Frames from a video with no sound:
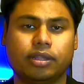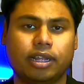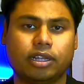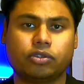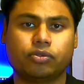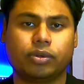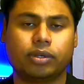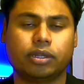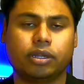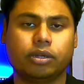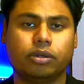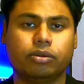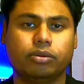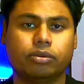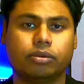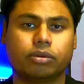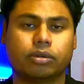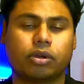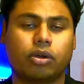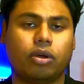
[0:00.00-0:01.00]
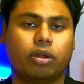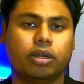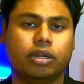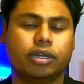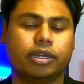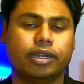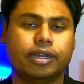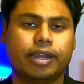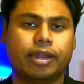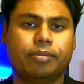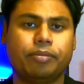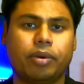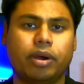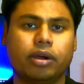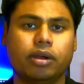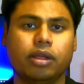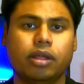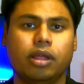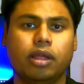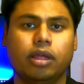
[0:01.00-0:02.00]
That's what they do call it in
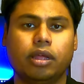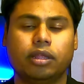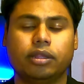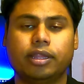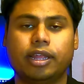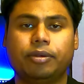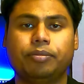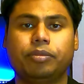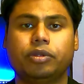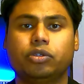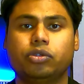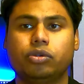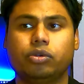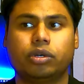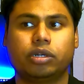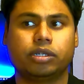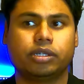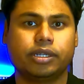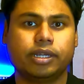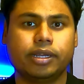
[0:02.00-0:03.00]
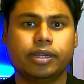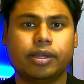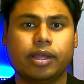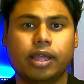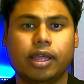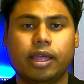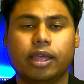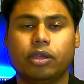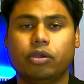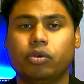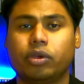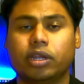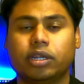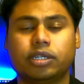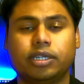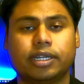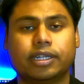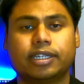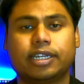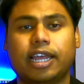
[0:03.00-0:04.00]
Denmark. That means you are sick. You
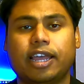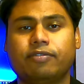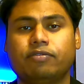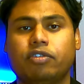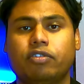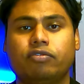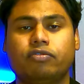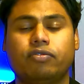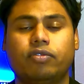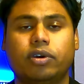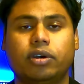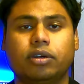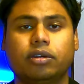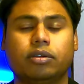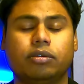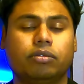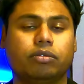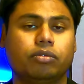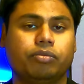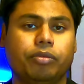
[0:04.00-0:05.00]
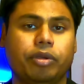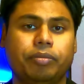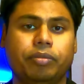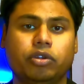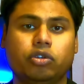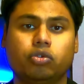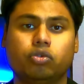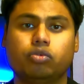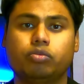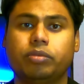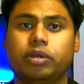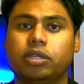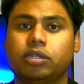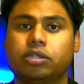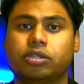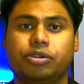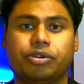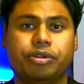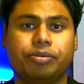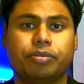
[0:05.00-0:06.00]
can take time off work, or maybe 2
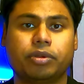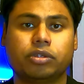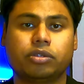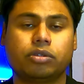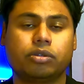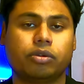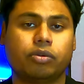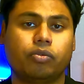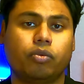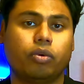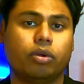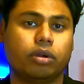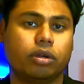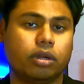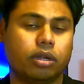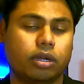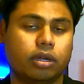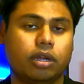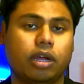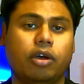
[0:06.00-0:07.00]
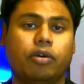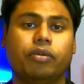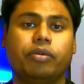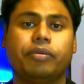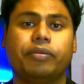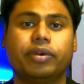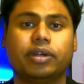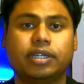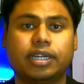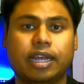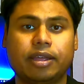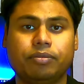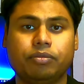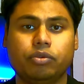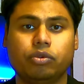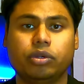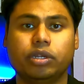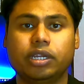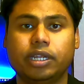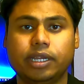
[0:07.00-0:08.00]
months, 3 months, however
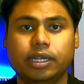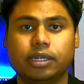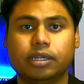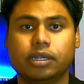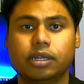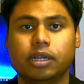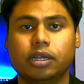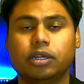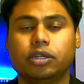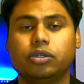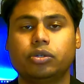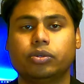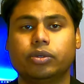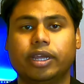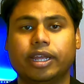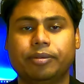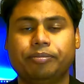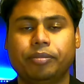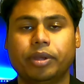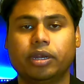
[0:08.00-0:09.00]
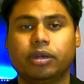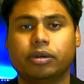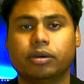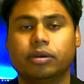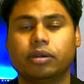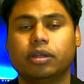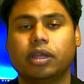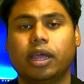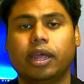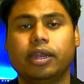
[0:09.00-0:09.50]
time you need to get better.